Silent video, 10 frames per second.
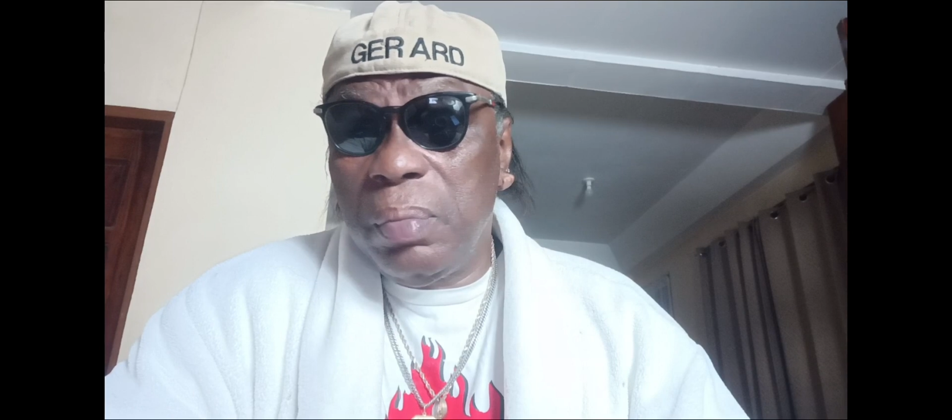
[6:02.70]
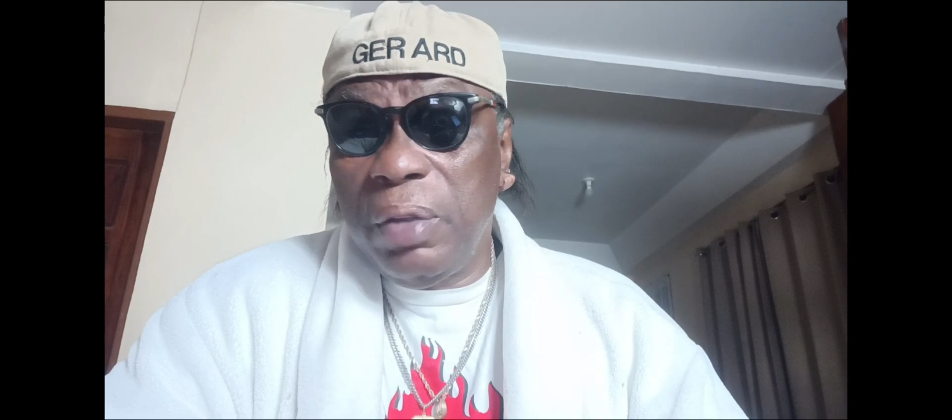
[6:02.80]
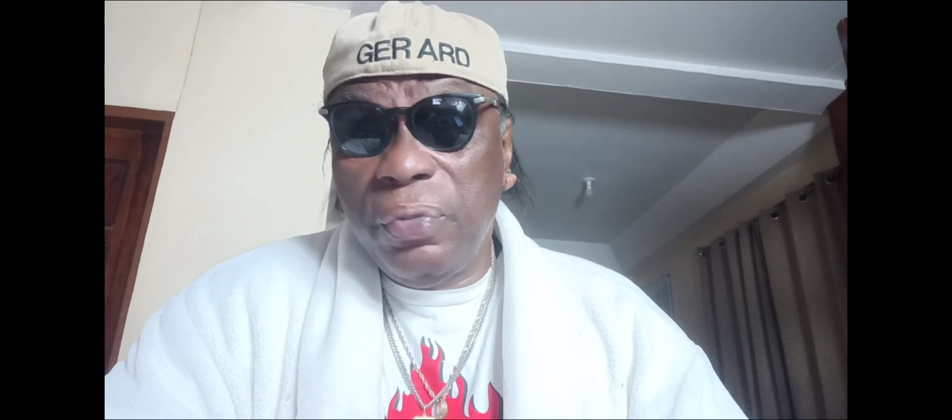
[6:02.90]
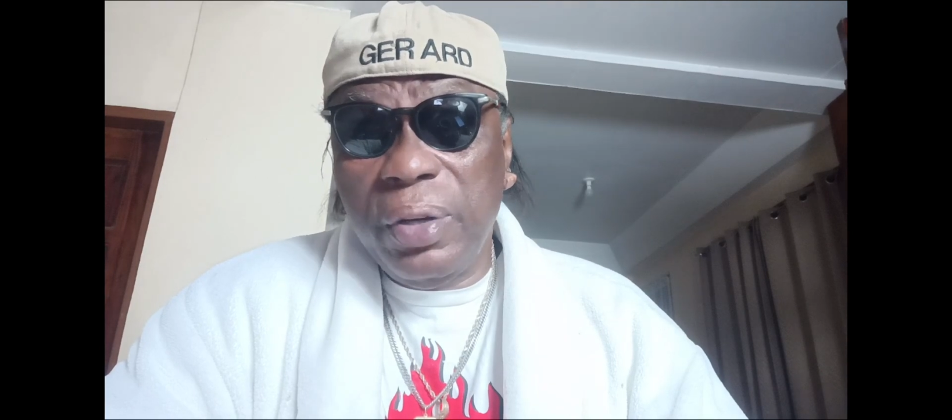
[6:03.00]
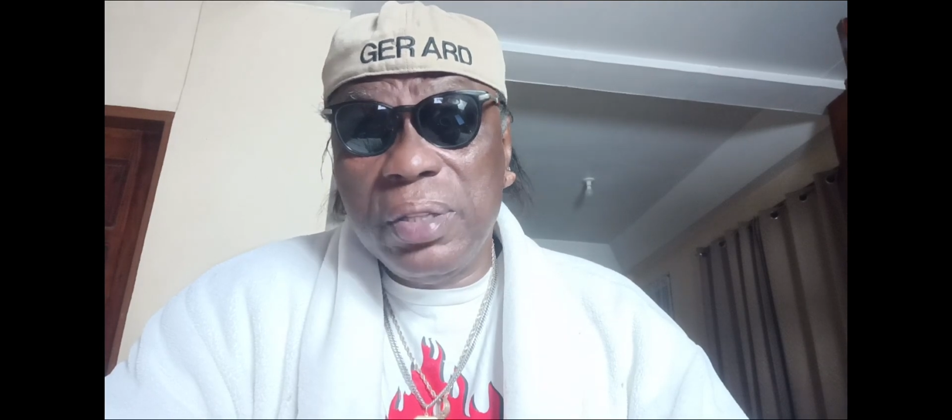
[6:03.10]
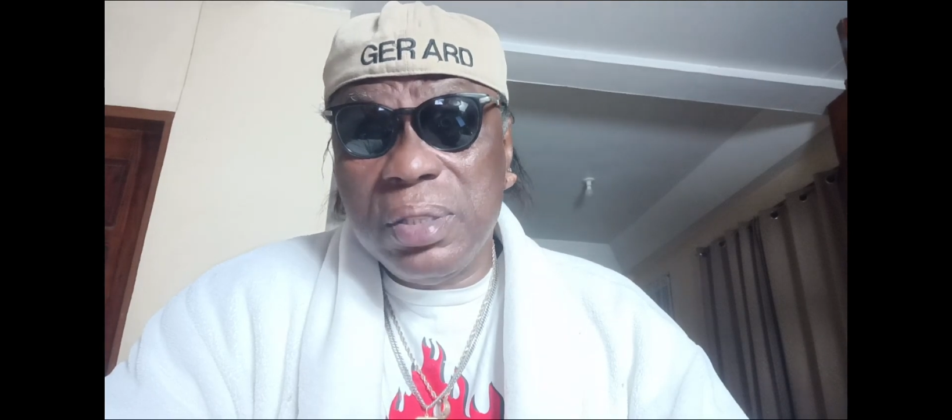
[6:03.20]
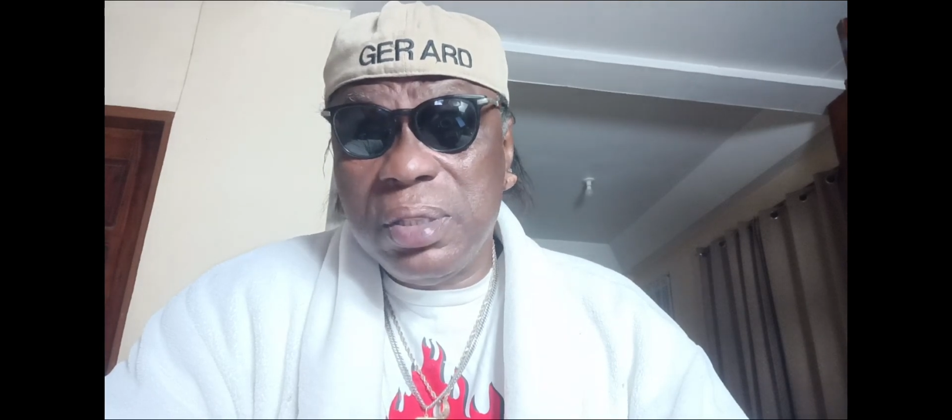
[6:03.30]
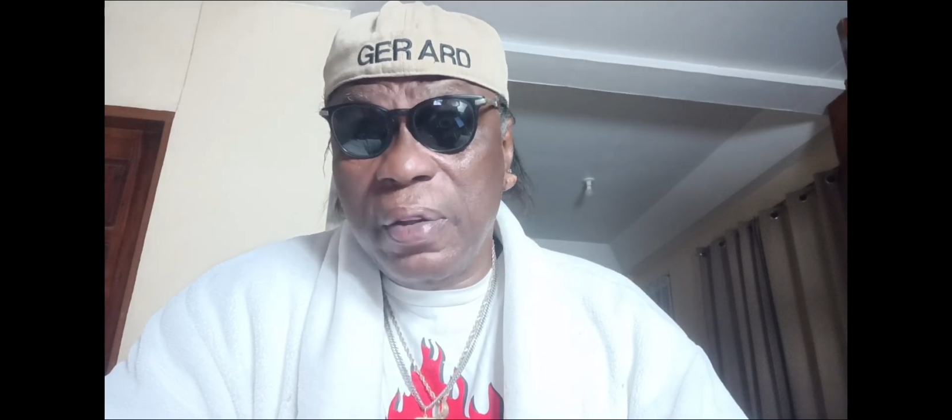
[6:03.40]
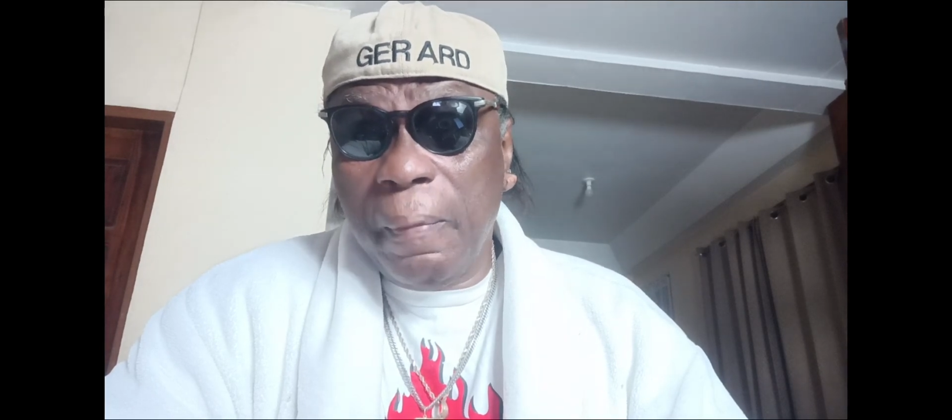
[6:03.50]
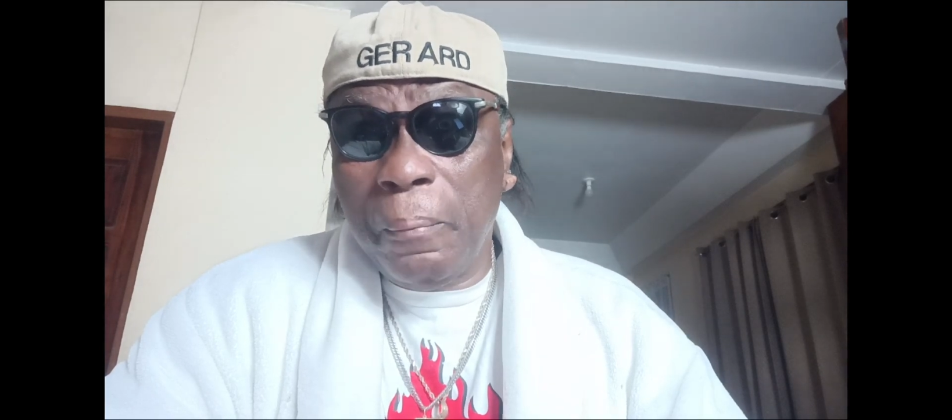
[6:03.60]
be
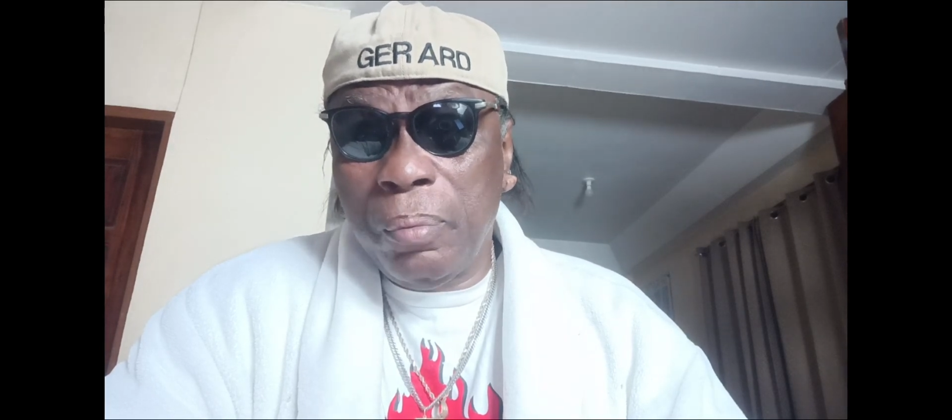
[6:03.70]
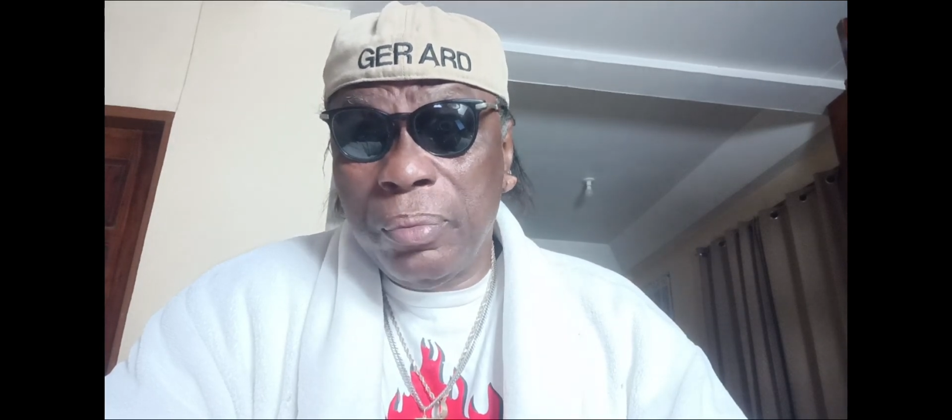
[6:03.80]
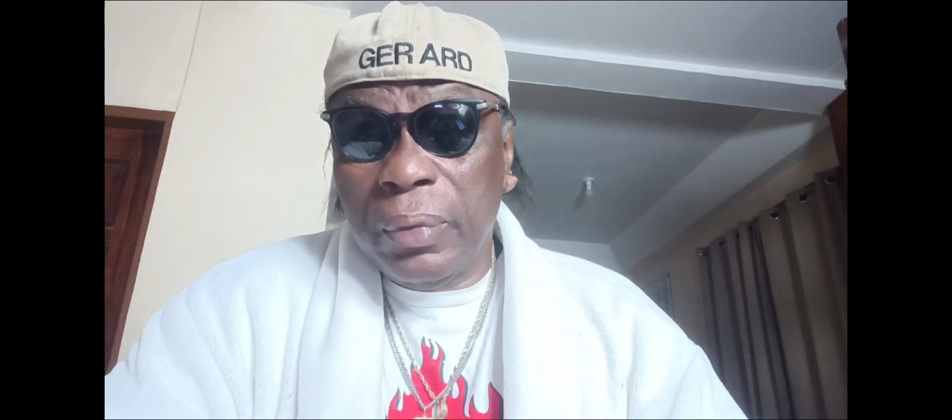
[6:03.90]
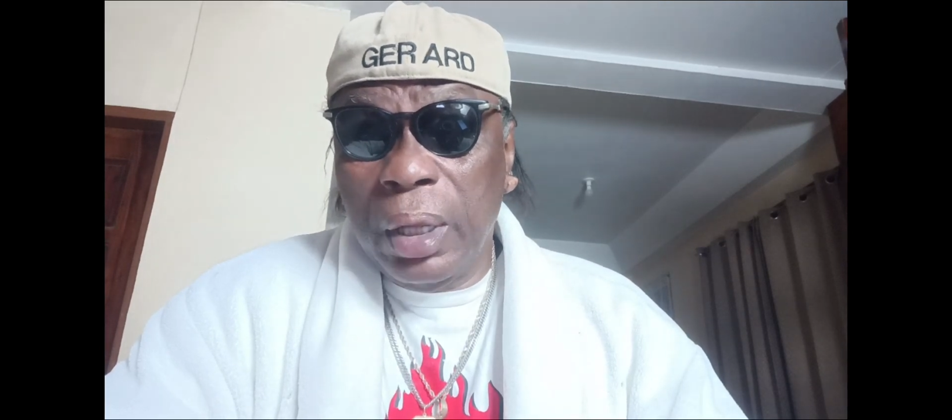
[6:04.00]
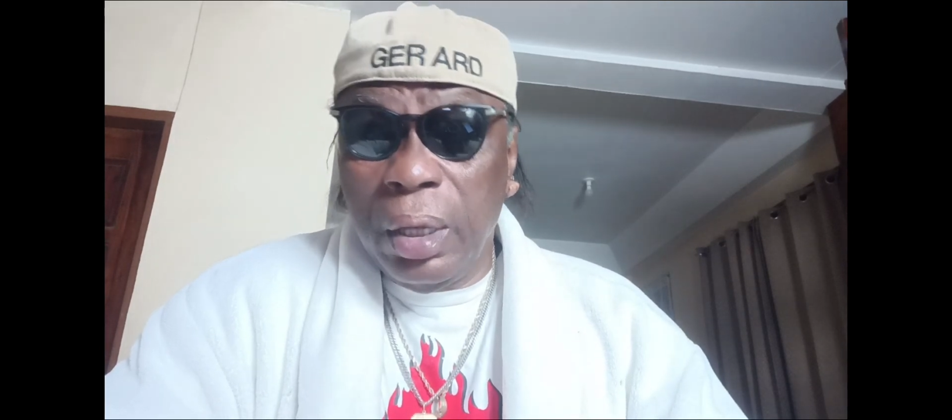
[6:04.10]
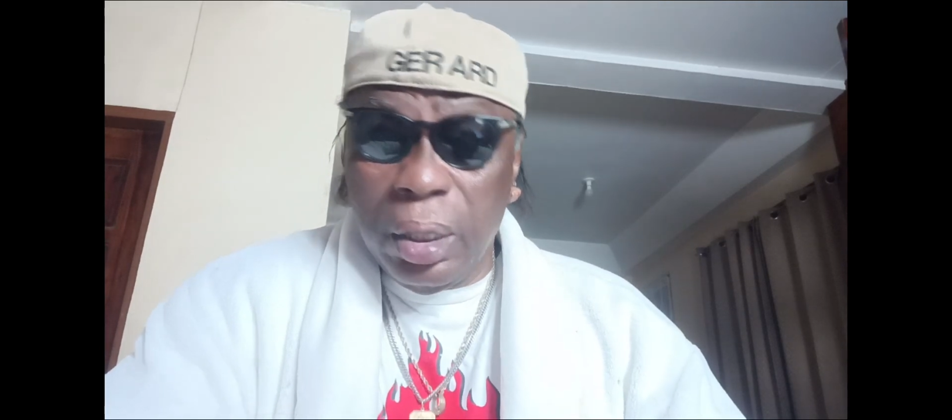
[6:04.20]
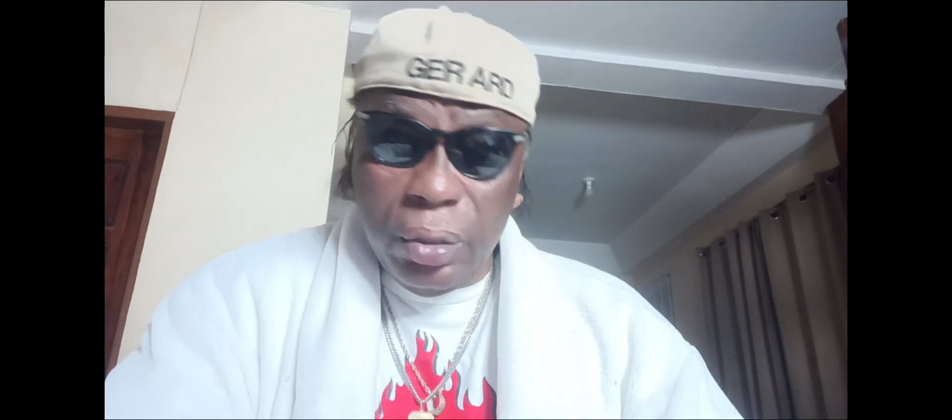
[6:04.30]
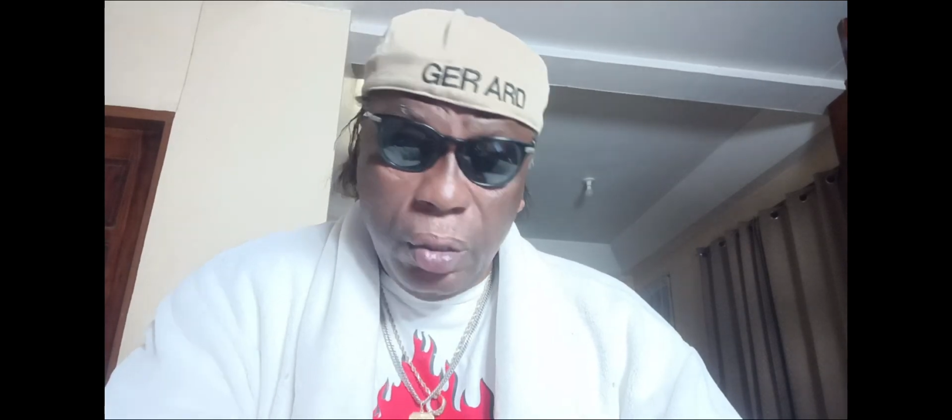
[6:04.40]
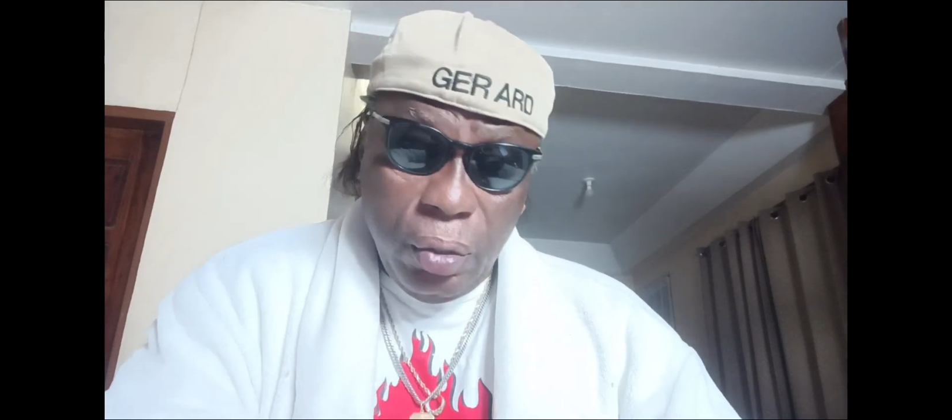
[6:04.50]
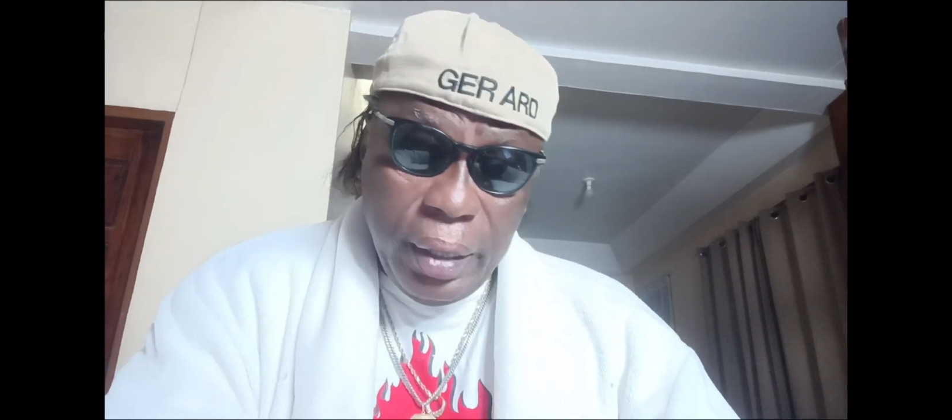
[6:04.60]
friends? You know,